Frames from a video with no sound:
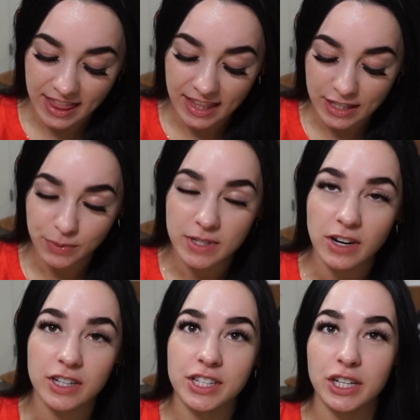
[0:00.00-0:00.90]
and these ones
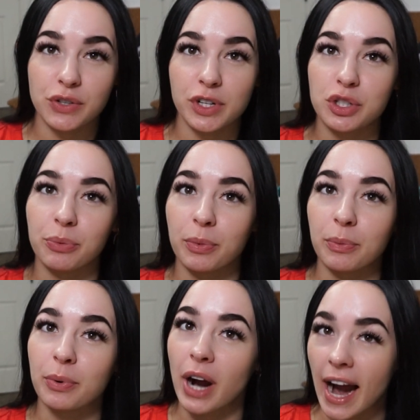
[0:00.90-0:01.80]
are such a
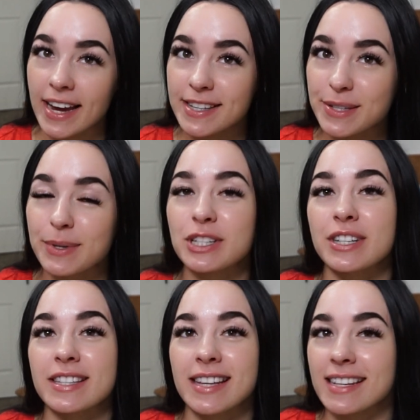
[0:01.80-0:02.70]
reasonable price, which
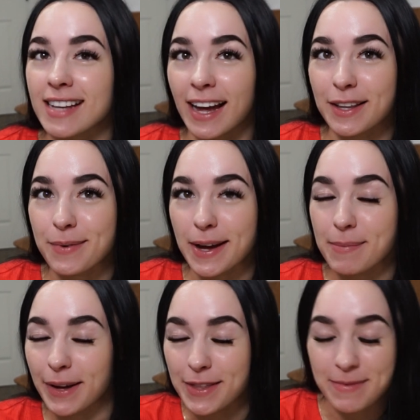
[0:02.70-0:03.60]
is exactly why I
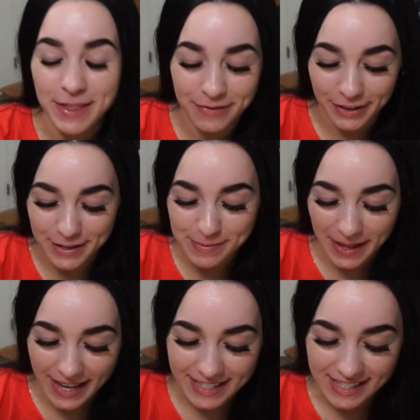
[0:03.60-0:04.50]
bought them in the first
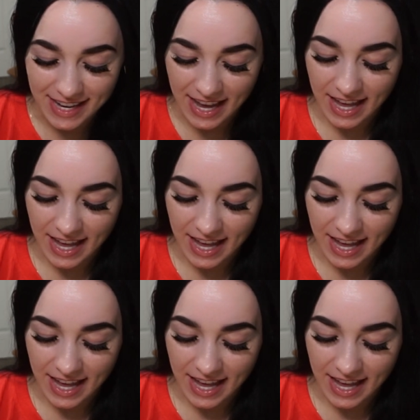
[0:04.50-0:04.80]
place.